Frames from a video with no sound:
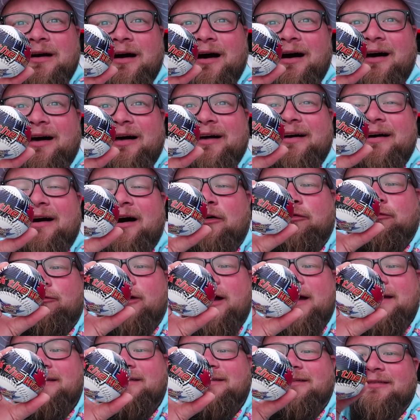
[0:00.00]
A
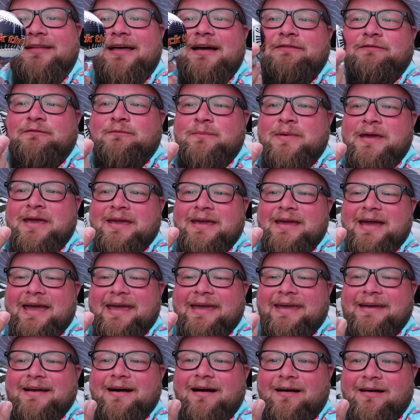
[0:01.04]
friend left me
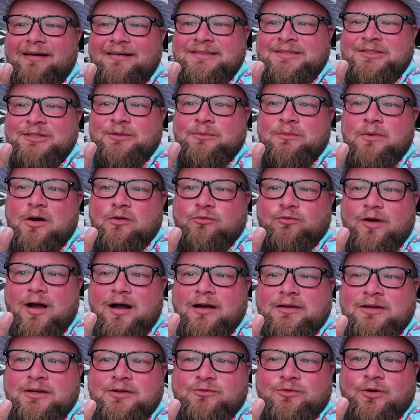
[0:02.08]
an awesome
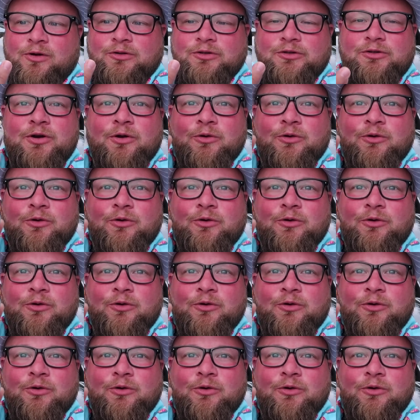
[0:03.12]
Rock and Roller